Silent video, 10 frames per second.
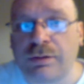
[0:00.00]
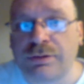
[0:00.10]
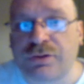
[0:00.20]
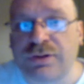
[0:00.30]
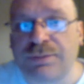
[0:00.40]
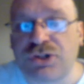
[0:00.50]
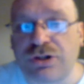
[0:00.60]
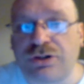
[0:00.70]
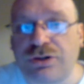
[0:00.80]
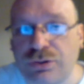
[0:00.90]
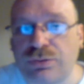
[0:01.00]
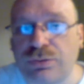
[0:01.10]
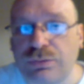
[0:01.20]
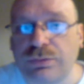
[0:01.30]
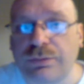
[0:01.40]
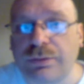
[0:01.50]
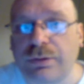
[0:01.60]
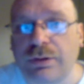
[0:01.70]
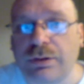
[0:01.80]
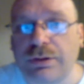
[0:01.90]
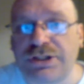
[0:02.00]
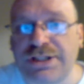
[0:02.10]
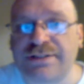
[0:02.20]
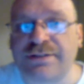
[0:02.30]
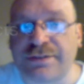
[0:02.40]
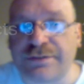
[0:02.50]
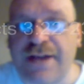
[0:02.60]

scripture to Jesus of